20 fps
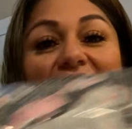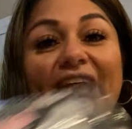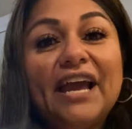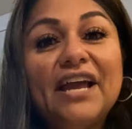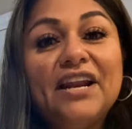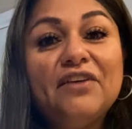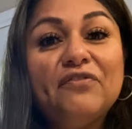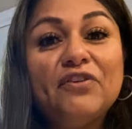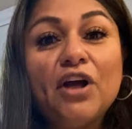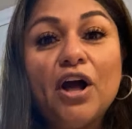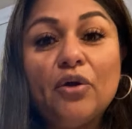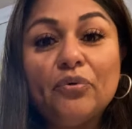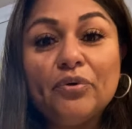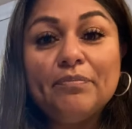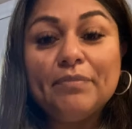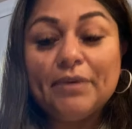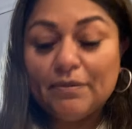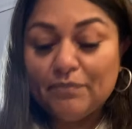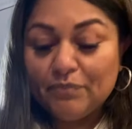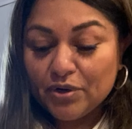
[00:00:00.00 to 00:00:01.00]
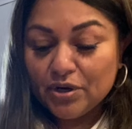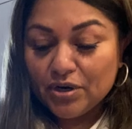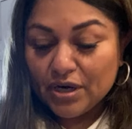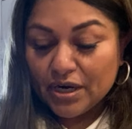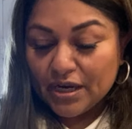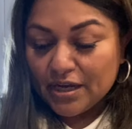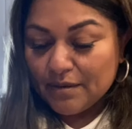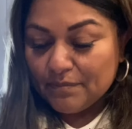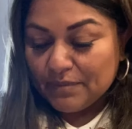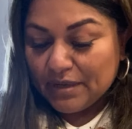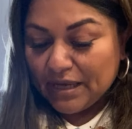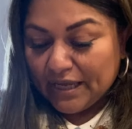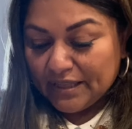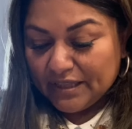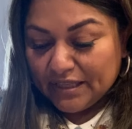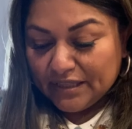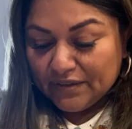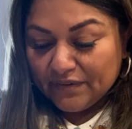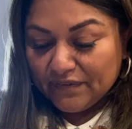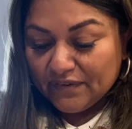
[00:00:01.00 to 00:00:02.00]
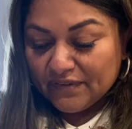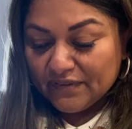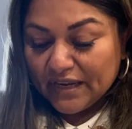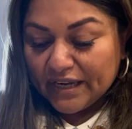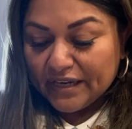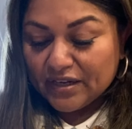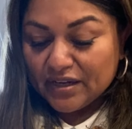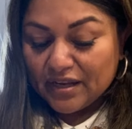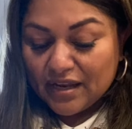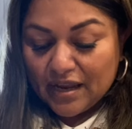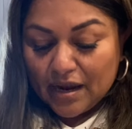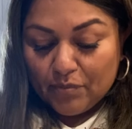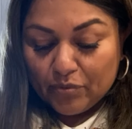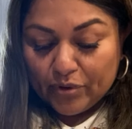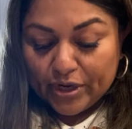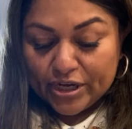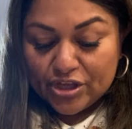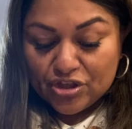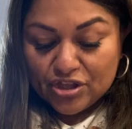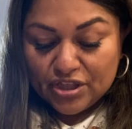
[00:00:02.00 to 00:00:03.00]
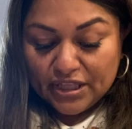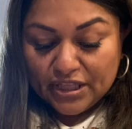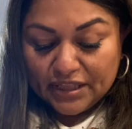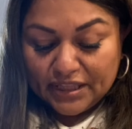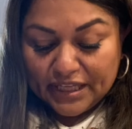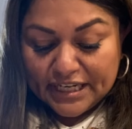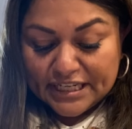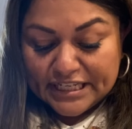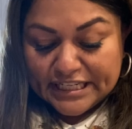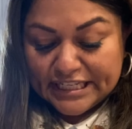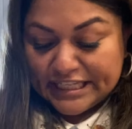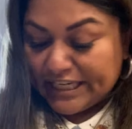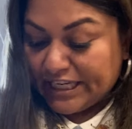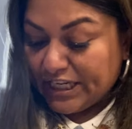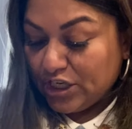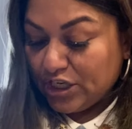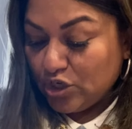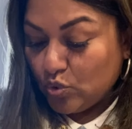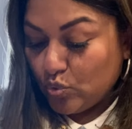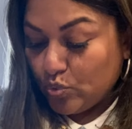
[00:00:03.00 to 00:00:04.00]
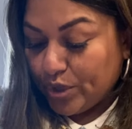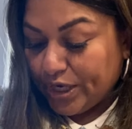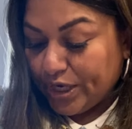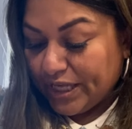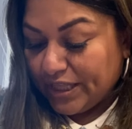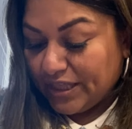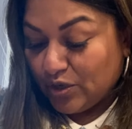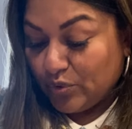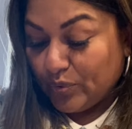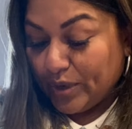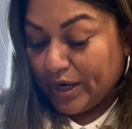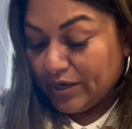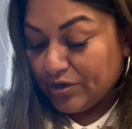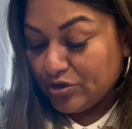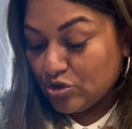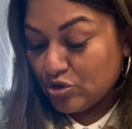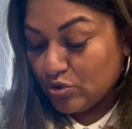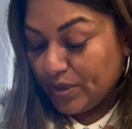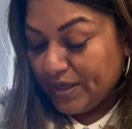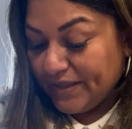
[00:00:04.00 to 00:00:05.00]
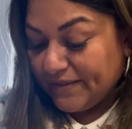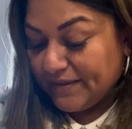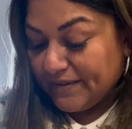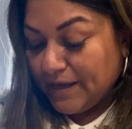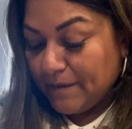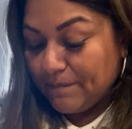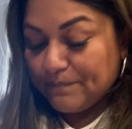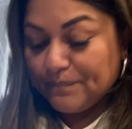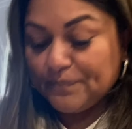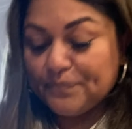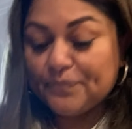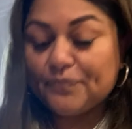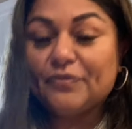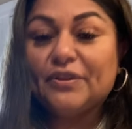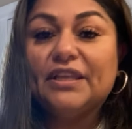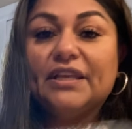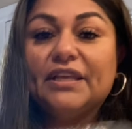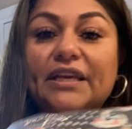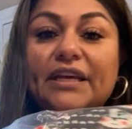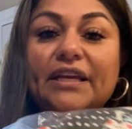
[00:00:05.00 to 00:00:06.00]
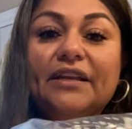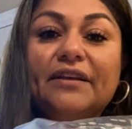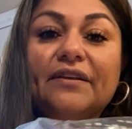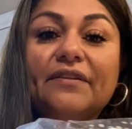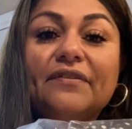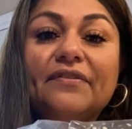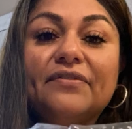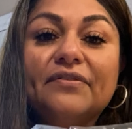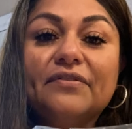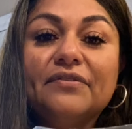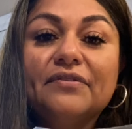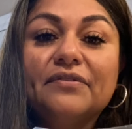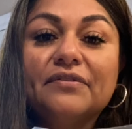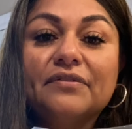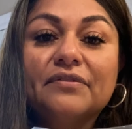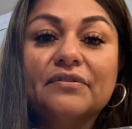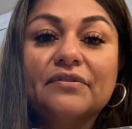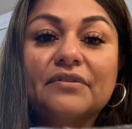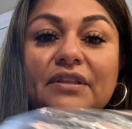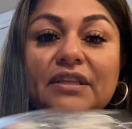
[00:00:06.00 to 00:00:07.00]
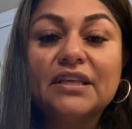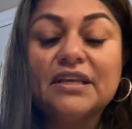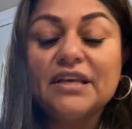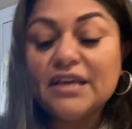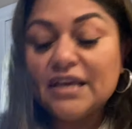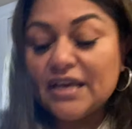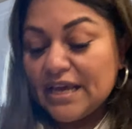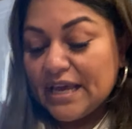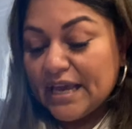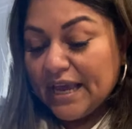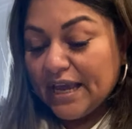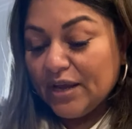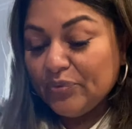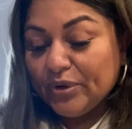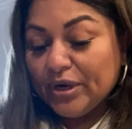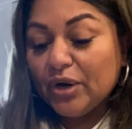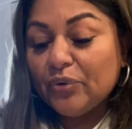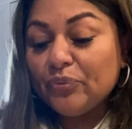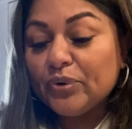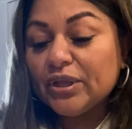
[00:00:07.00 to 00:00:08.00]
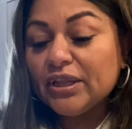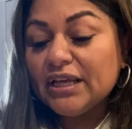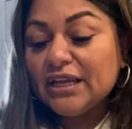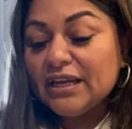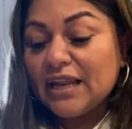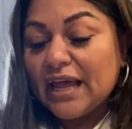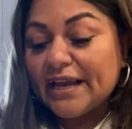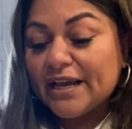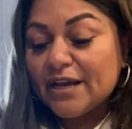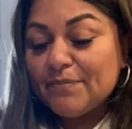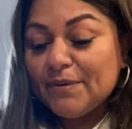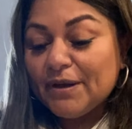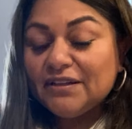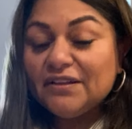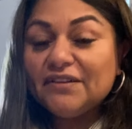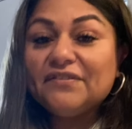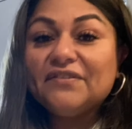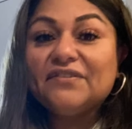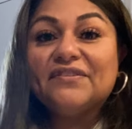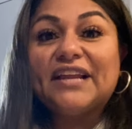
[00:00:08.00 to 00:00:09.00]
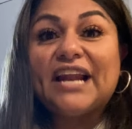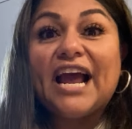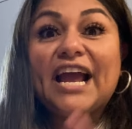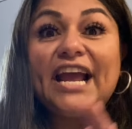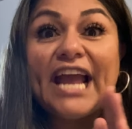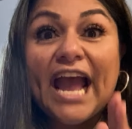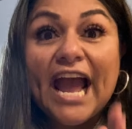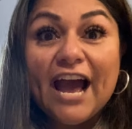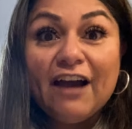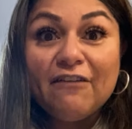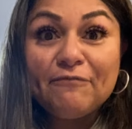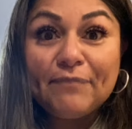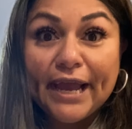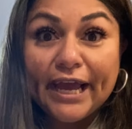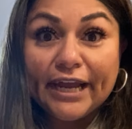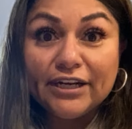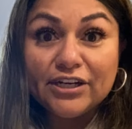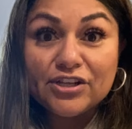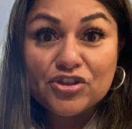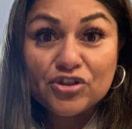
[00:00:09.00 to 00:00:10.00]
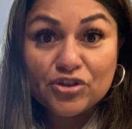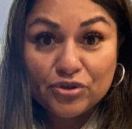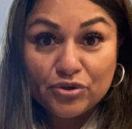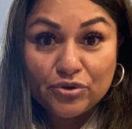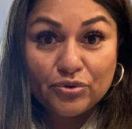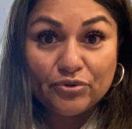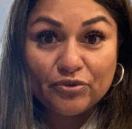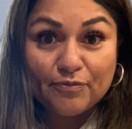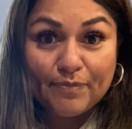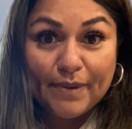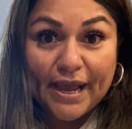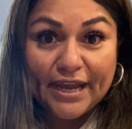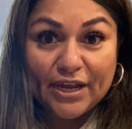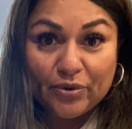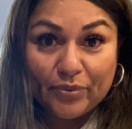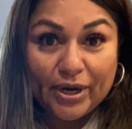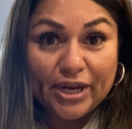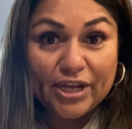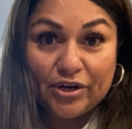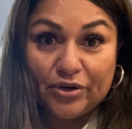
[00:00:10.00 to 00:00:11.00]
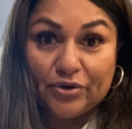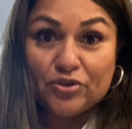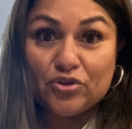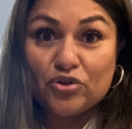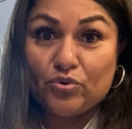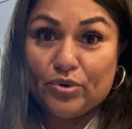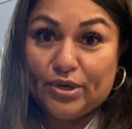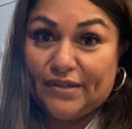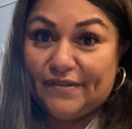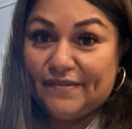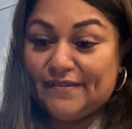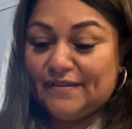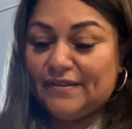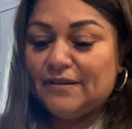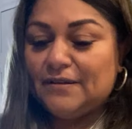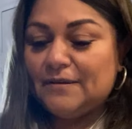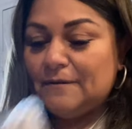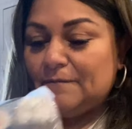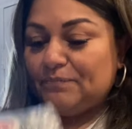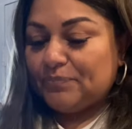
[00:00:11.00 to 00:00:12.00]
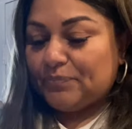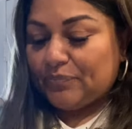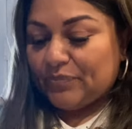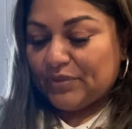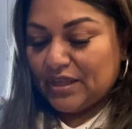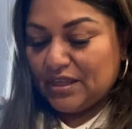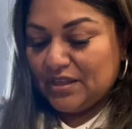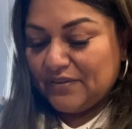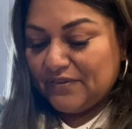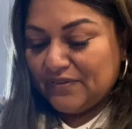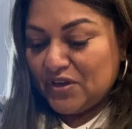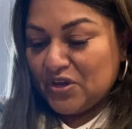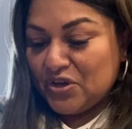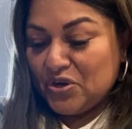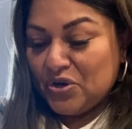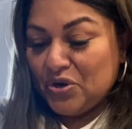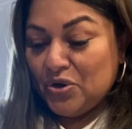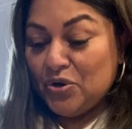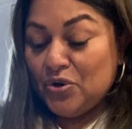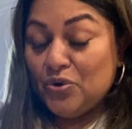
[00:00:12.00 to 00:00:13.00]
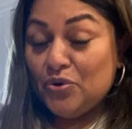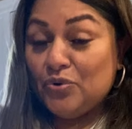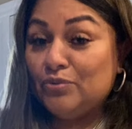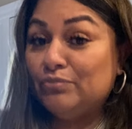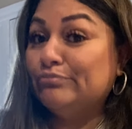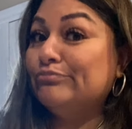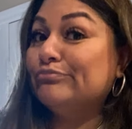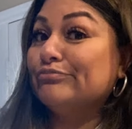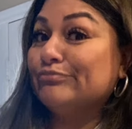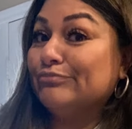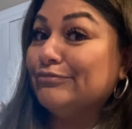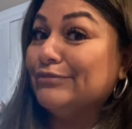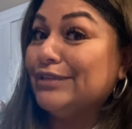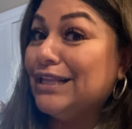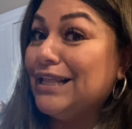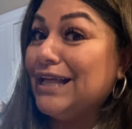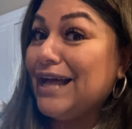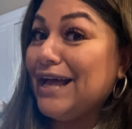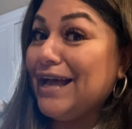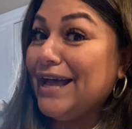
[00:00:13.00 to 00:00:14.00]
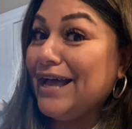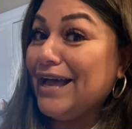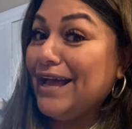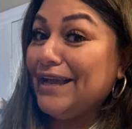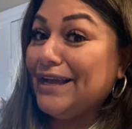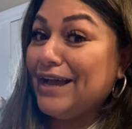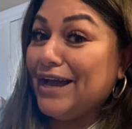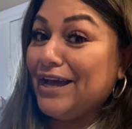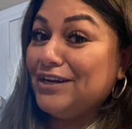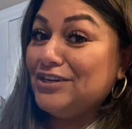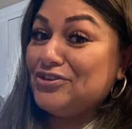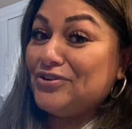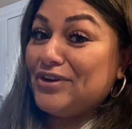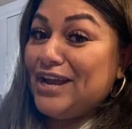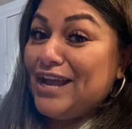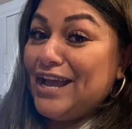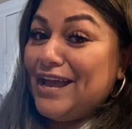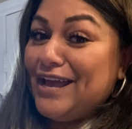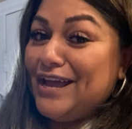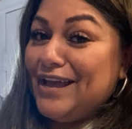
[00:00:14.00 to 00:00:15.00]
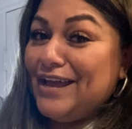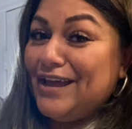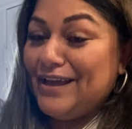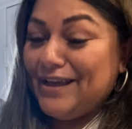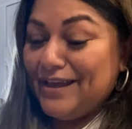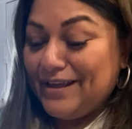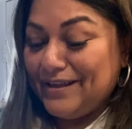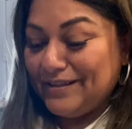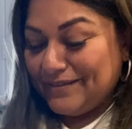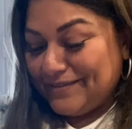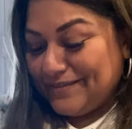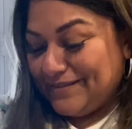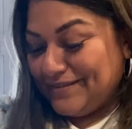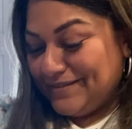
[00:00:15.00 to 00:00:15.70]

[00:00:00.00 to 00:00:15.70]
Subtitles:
And if y'all remember, I think this is like a collaboration that they did with Irregular Choice. Yep, it is. And what I really like about this is that I have Panda shoes by Irregular Choice. So, I got a dress.